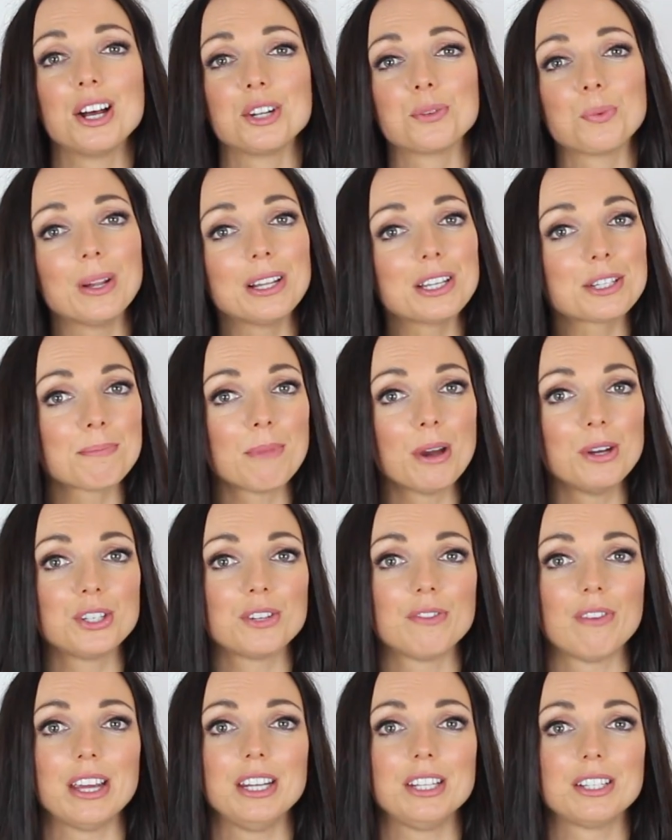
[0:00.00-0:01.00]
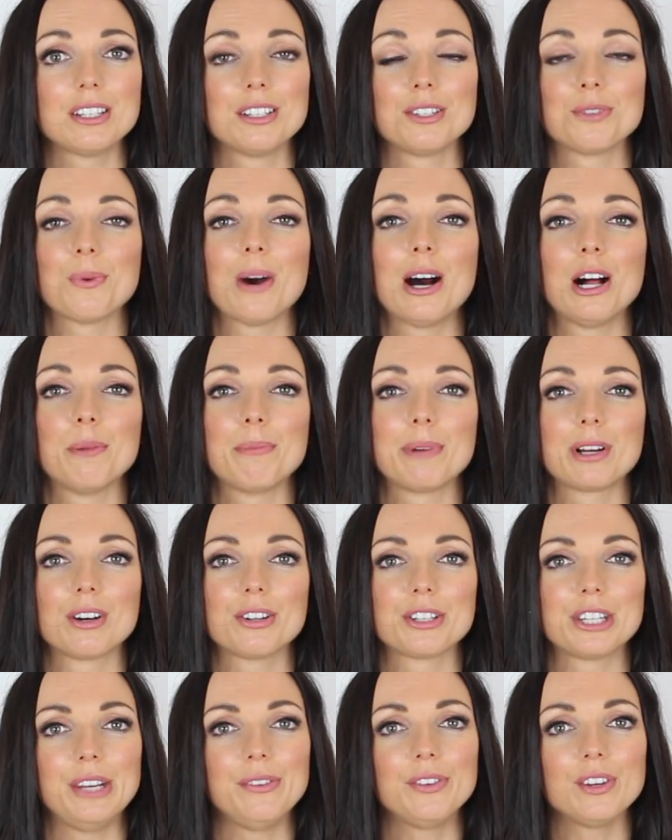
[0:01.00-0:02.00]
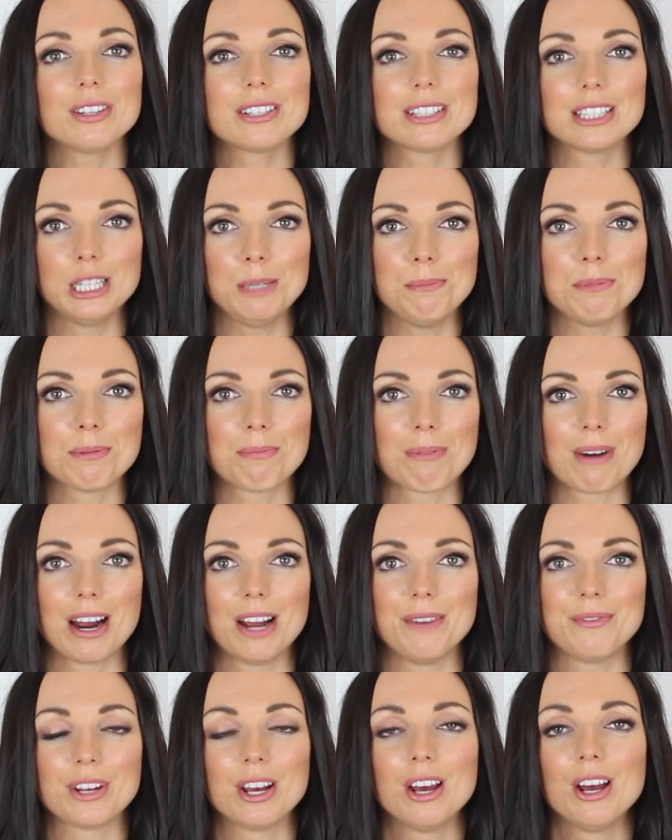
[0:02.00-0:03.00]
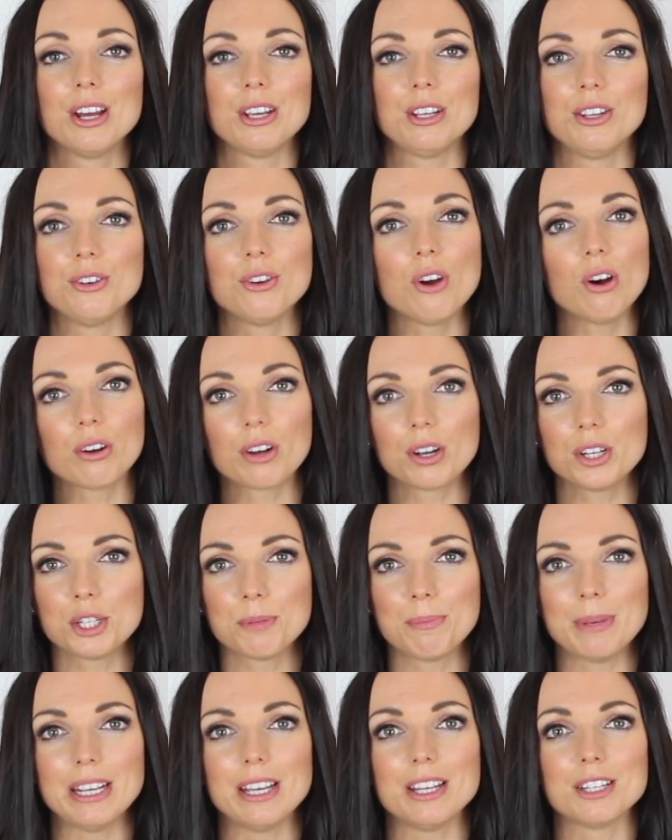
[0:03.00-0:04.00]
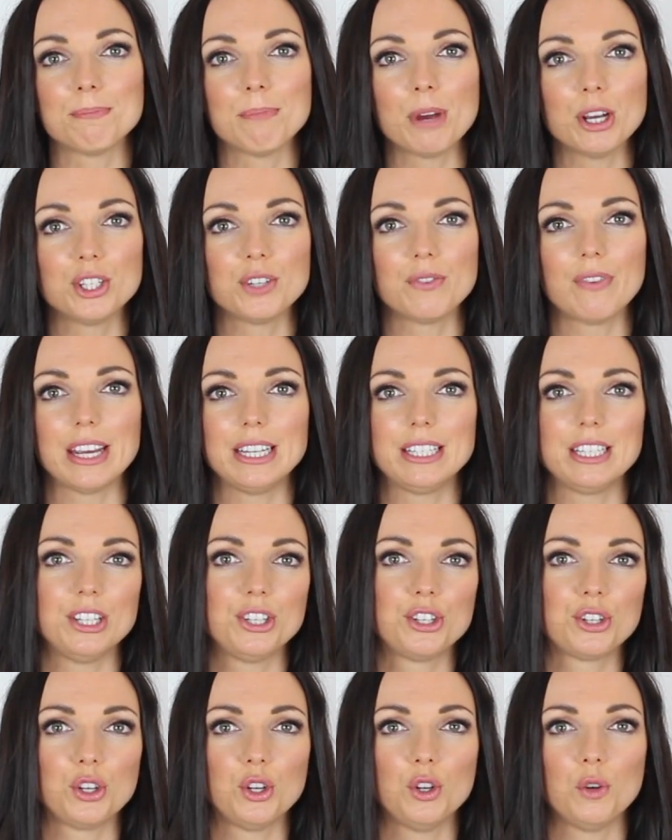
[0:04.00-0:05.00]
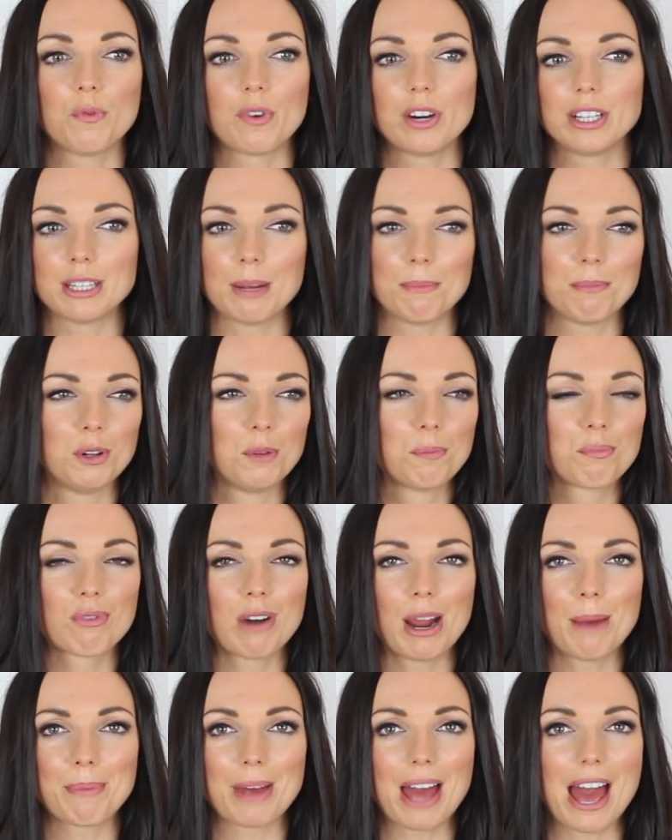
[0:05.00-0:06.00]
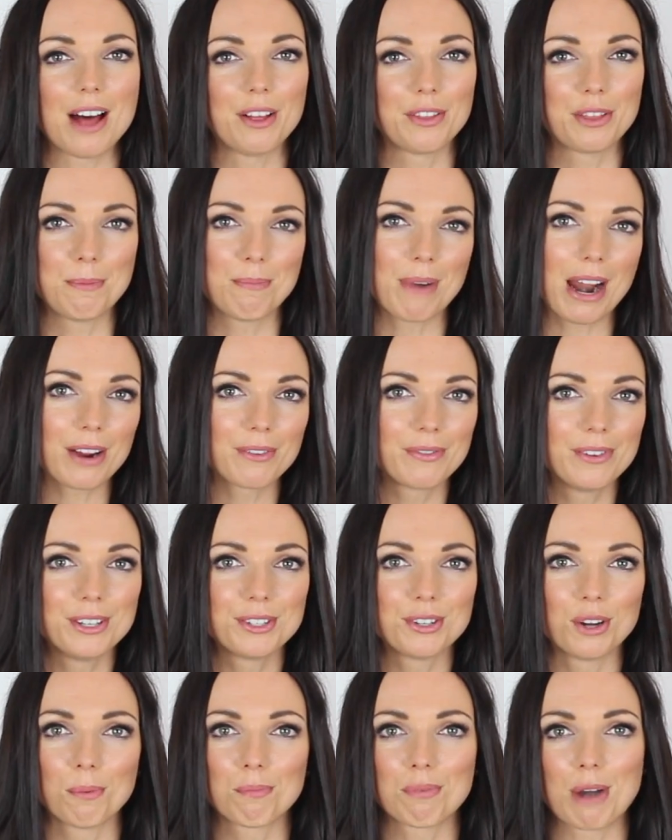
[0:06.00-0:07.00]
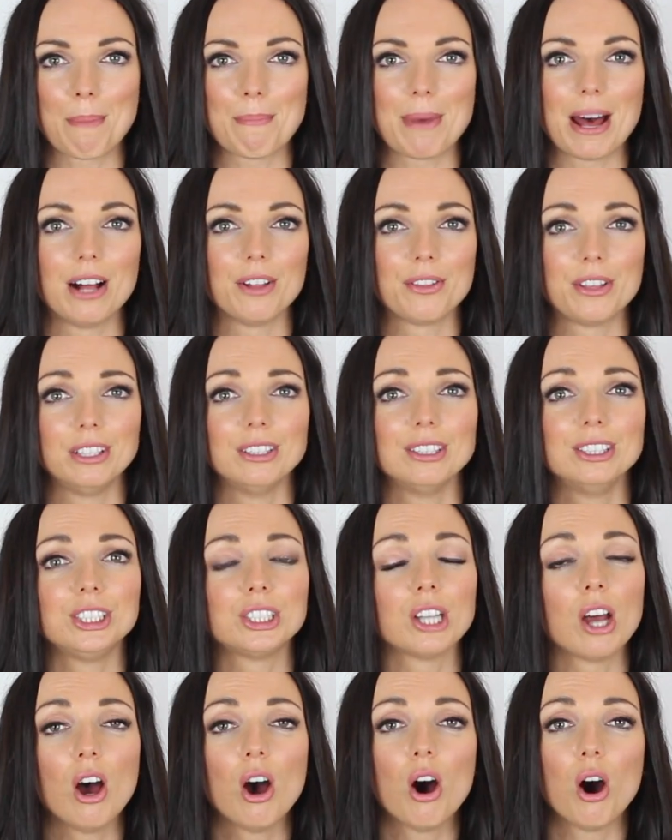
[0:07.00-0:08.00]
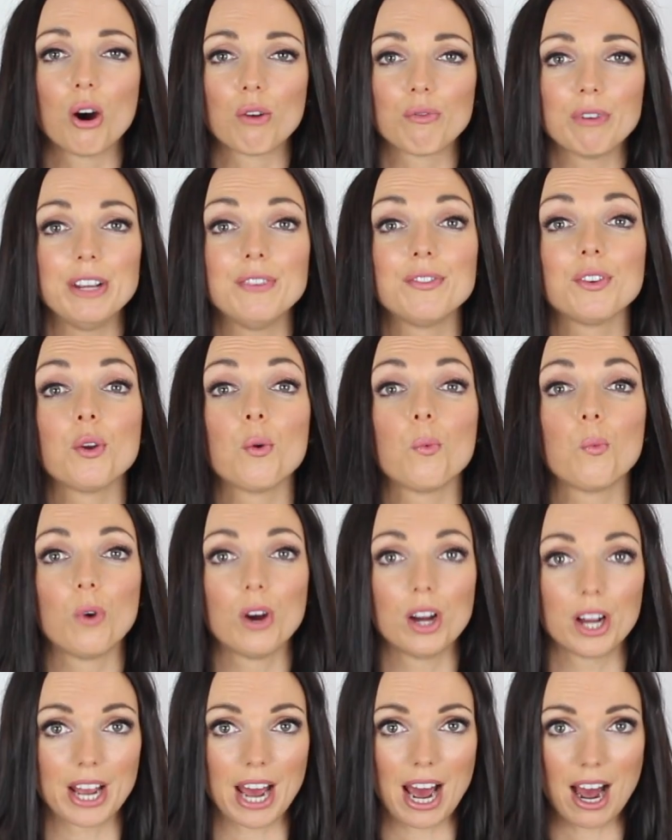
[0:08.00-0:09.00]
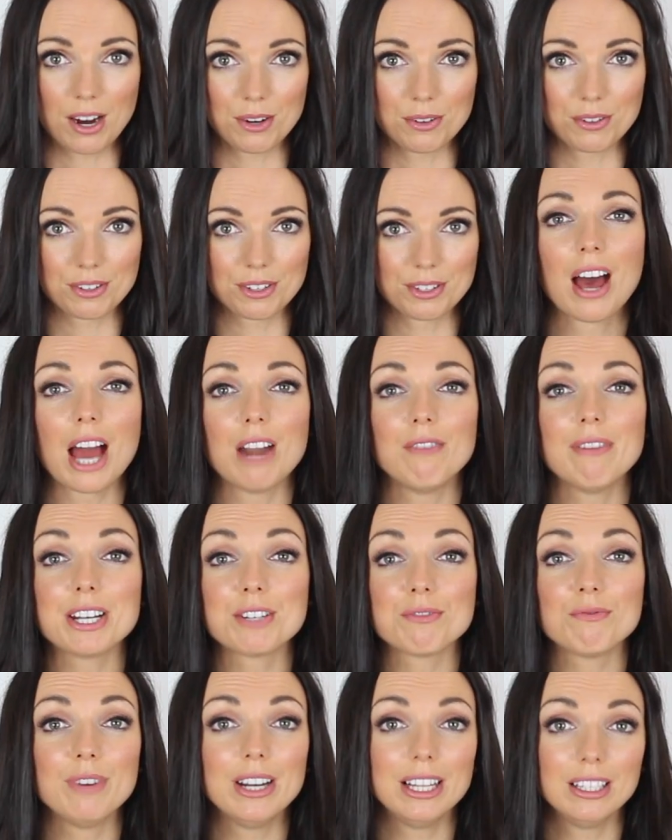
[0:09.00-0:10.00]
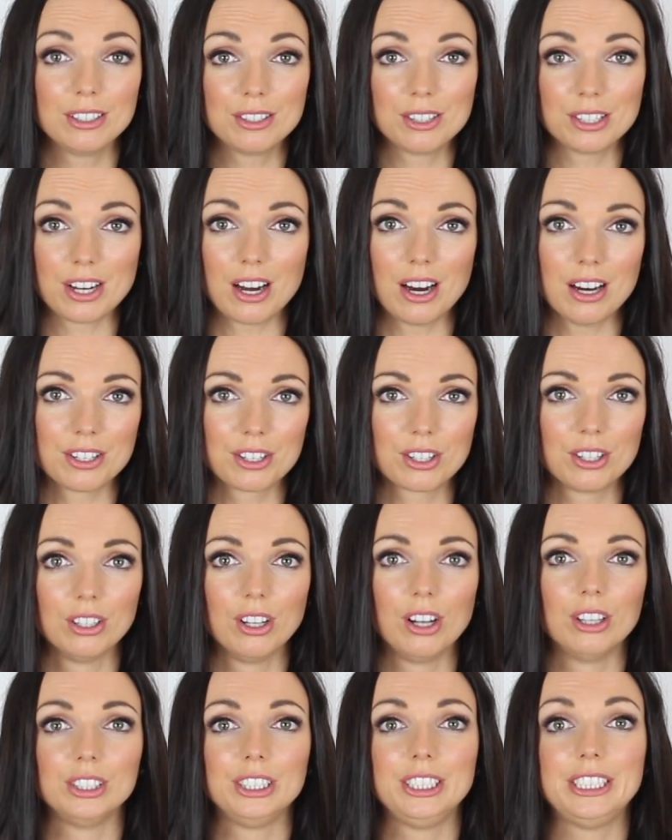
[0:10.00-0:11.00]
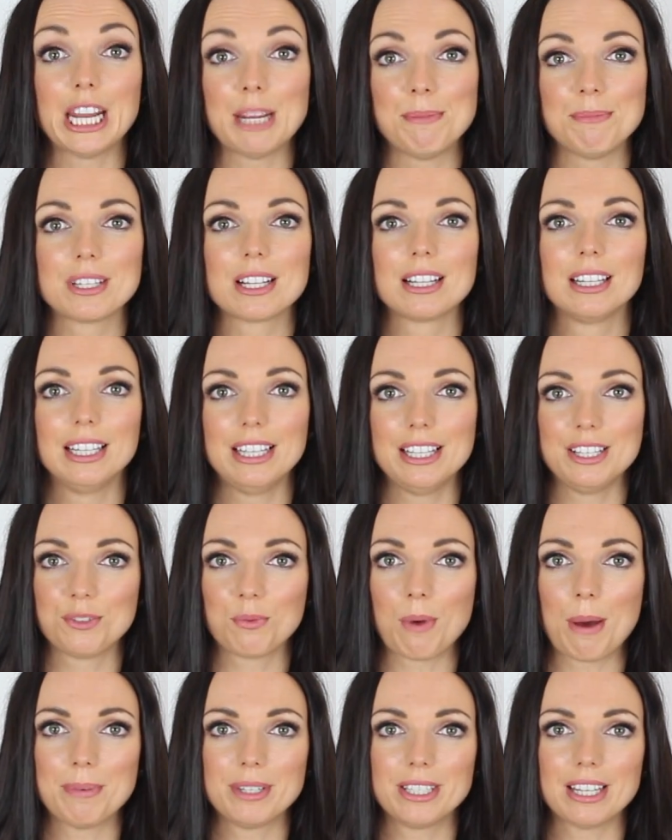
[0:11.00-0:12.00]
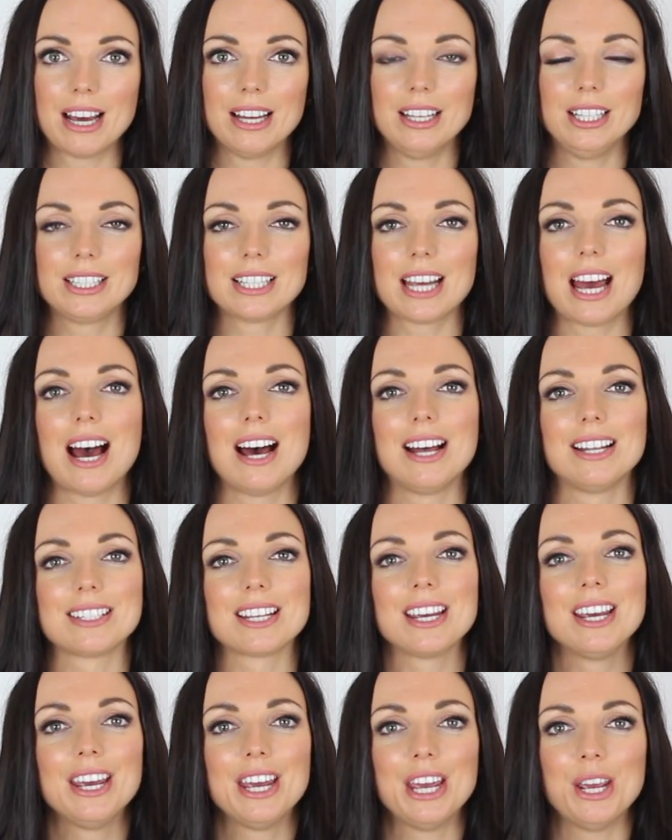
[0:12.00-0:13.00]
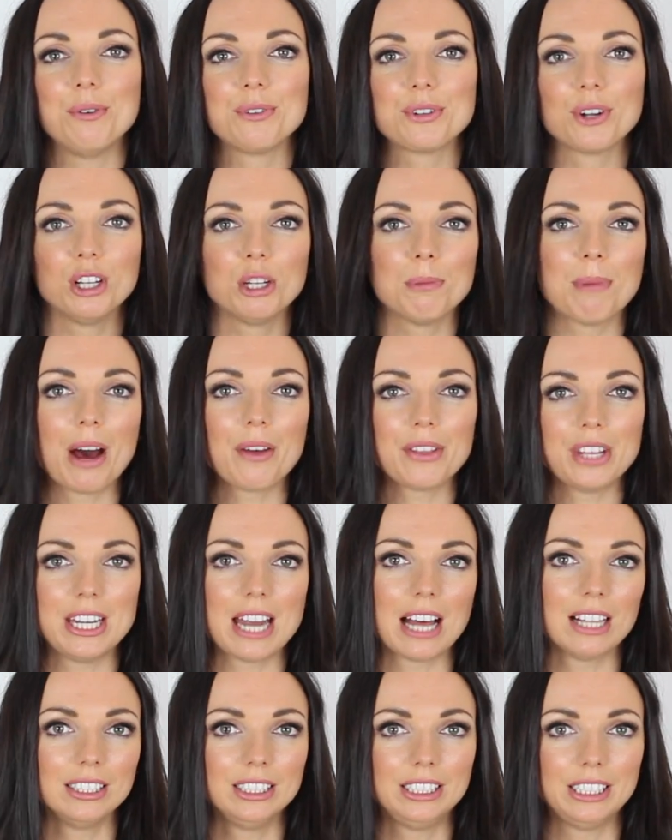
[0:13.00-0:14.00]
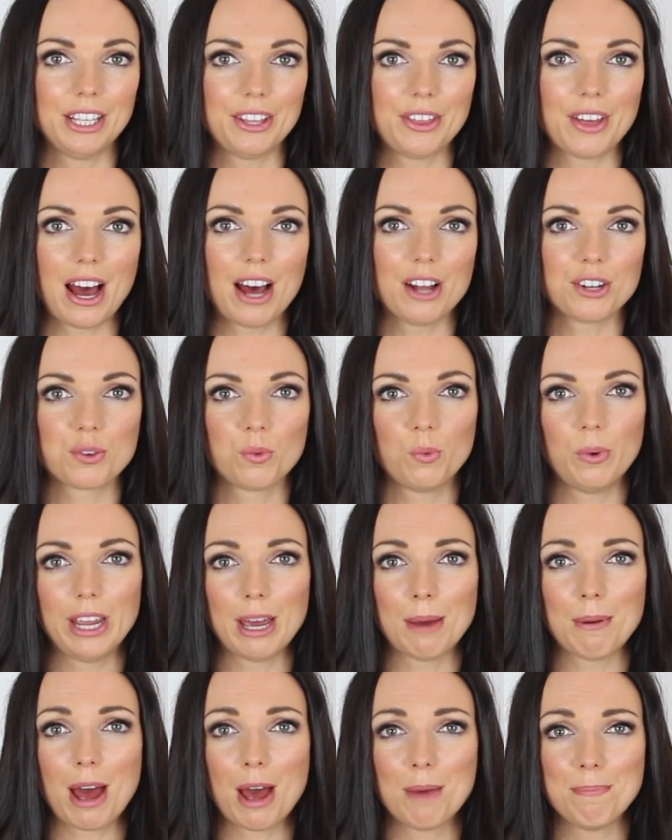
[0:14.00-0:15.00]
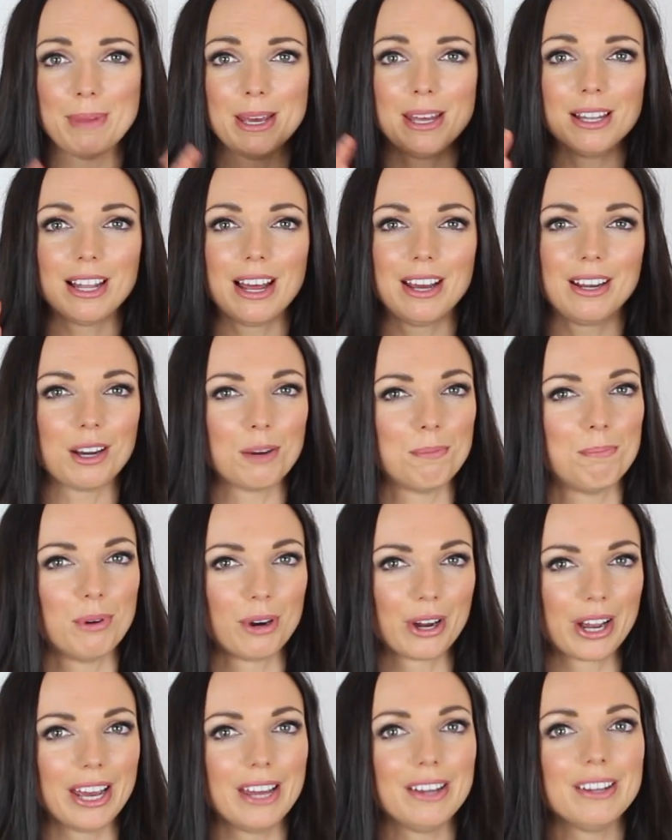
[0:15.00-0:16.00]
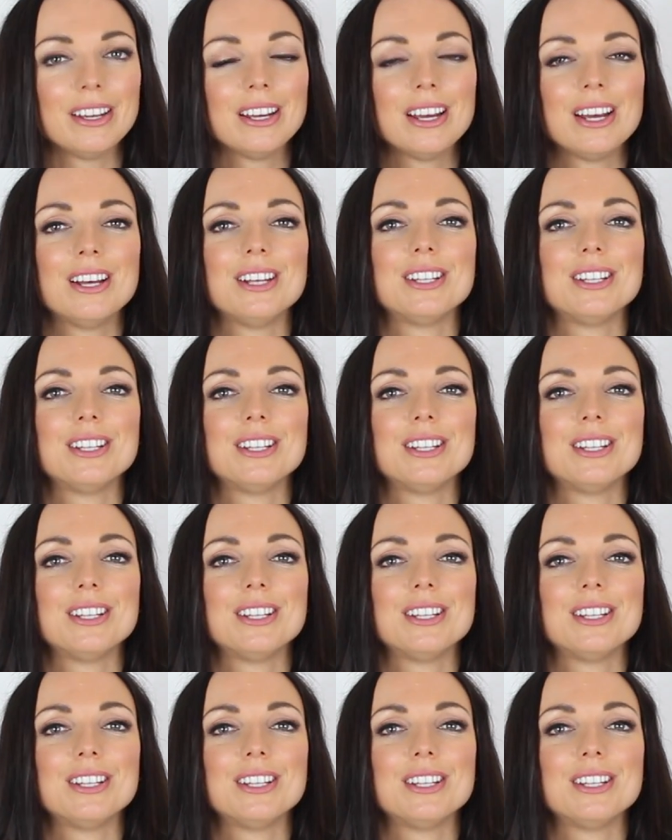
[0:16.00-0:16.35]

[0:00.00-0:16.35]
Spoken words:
as well as motivation as well, because if you're sleep deprived, you're not going to be as motivated to, for example, prep a healthy breakfast or prep a healthy lunch or even work out. I read a really good article on James Clear's website, and it was all about the analogy that we're a bit like a bucket.